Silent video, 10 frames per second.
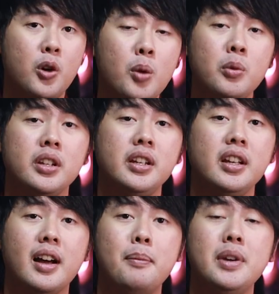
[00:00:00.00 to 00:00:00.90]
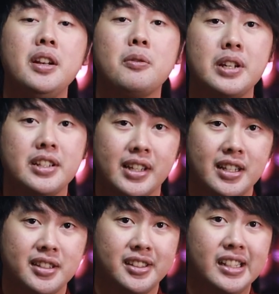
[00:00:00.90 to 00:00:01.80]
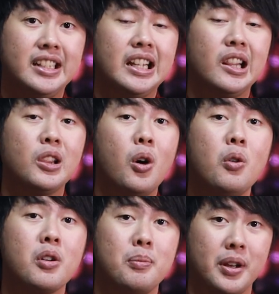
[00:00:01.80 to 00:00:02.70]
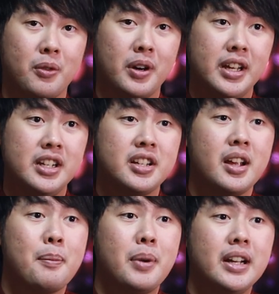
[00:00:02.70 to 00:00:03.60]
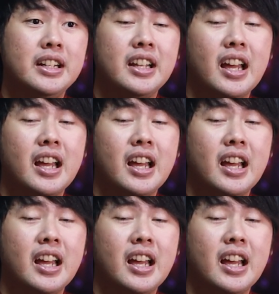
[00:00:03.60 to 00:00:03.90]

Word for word: Normally, a mid recess is in the lower mid range, but in